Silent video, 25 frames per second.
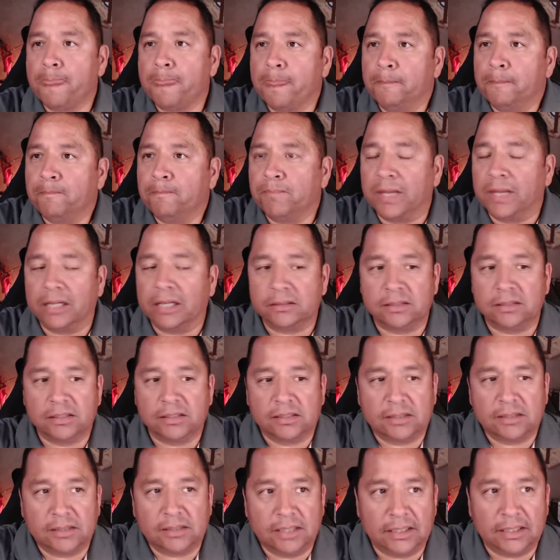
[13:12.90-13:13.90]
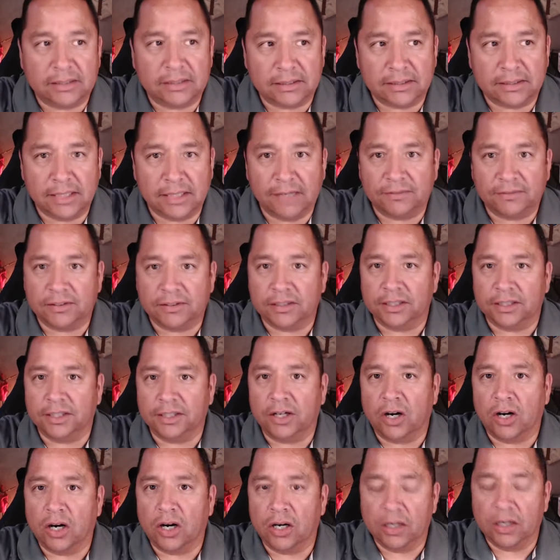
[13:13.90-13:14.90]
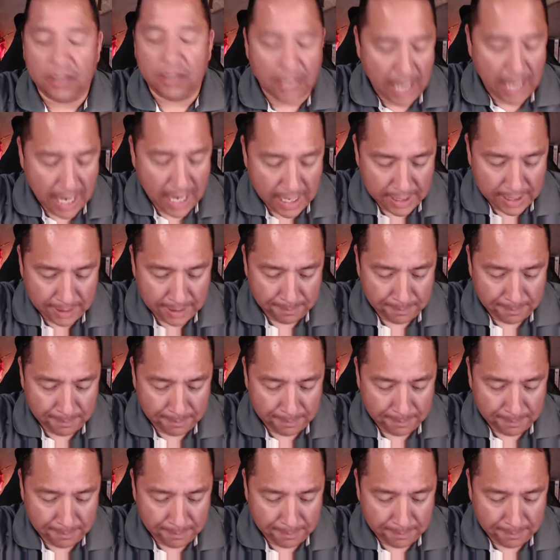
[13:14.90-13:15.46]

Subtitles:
That's definitely hard. I